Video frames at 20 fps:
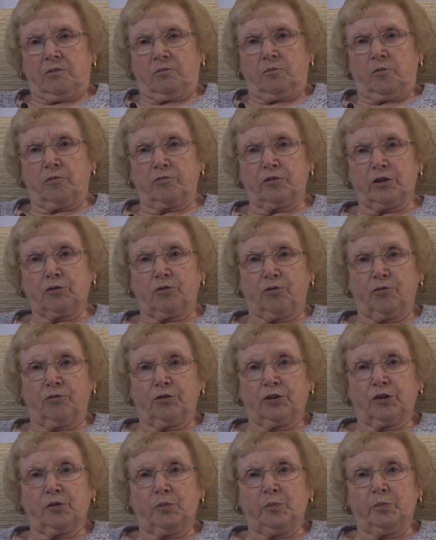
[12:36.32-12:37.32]
what they
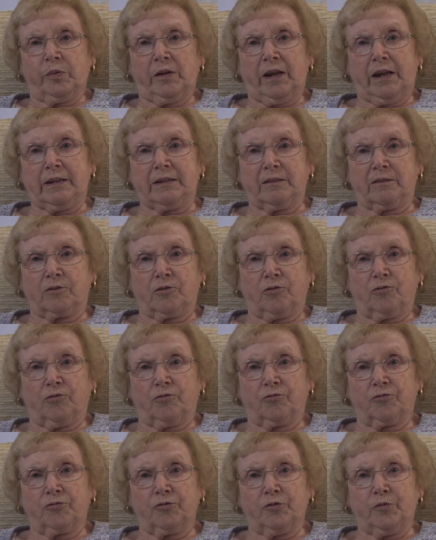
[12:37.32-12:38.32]
call a complaint
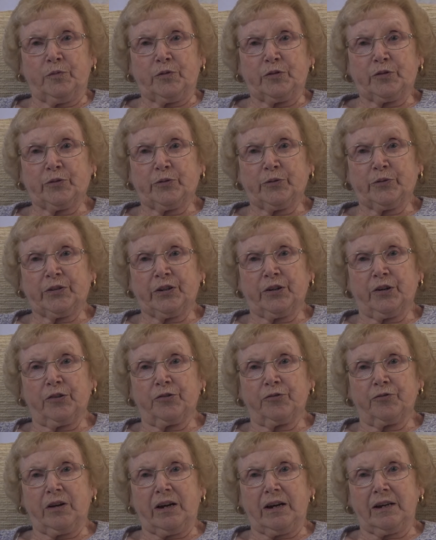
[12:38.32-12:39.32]
called rheumatoid
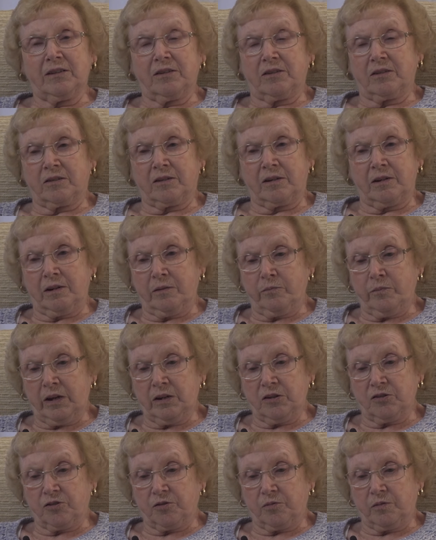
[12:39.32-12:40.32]
arthritis, and it
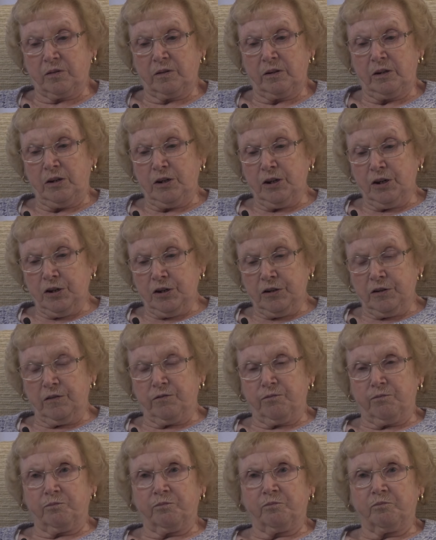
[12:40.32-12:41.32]
makes
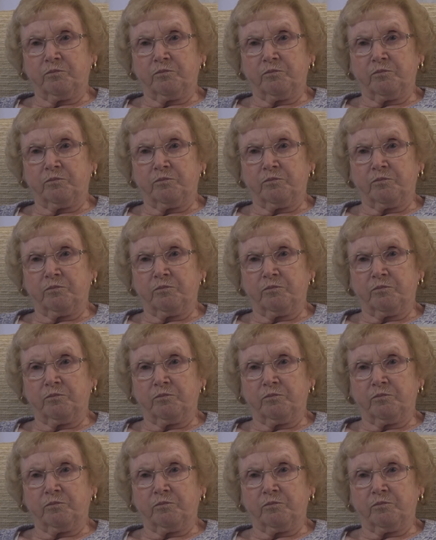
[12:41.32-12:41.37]
you've